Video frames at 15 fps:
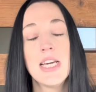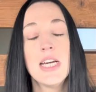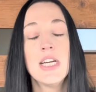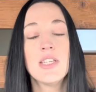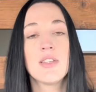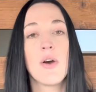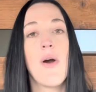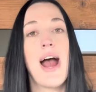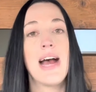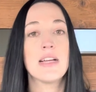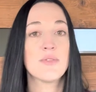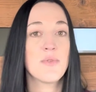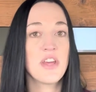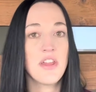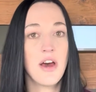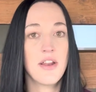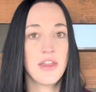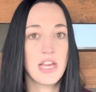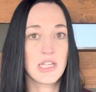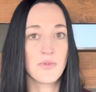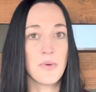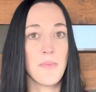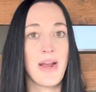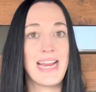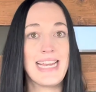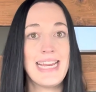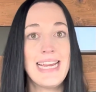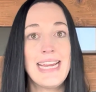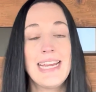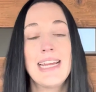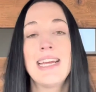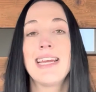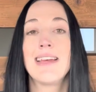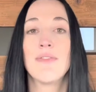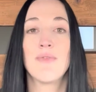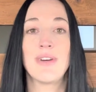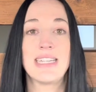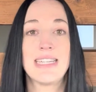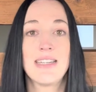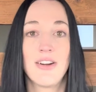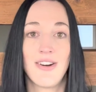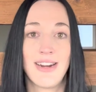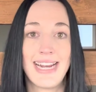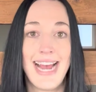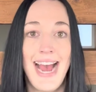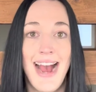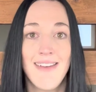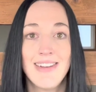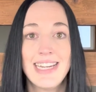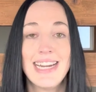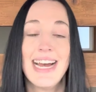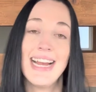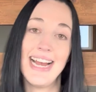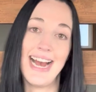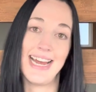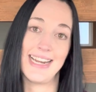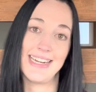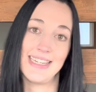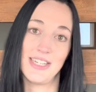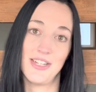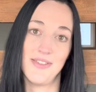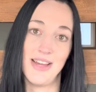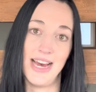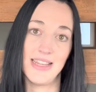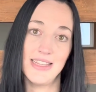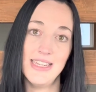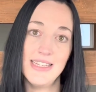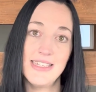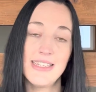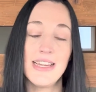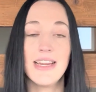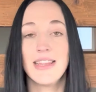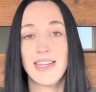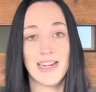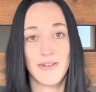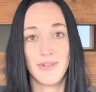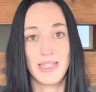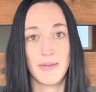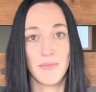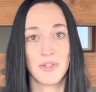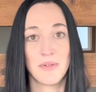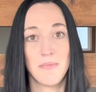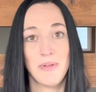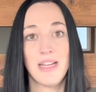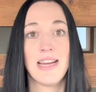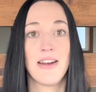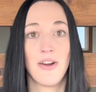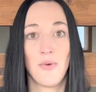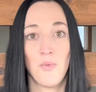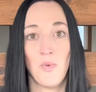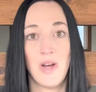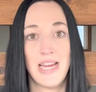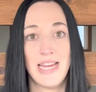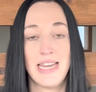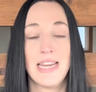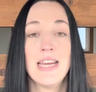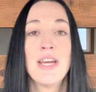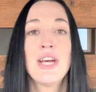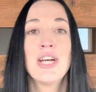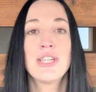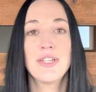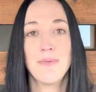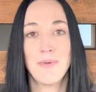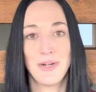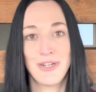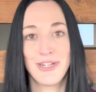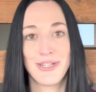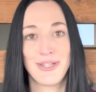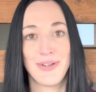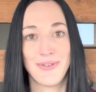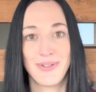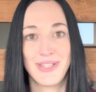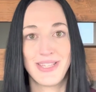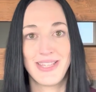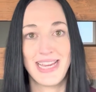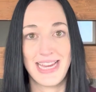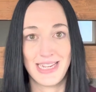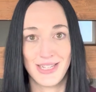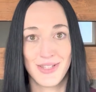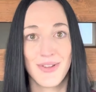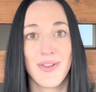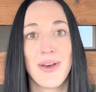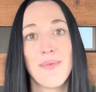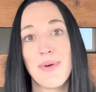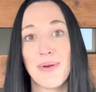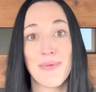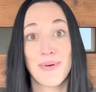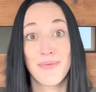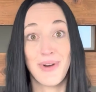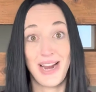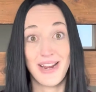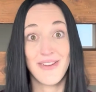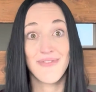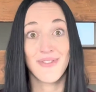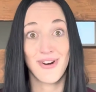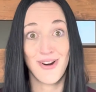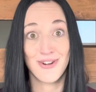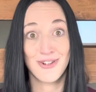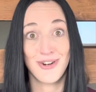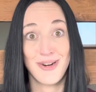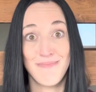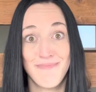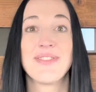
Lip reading: So as we thought of things we might need, if we didn't already have it, I added it to that list and then I was able to plan on when to purchase those things so that we were ready for our trip.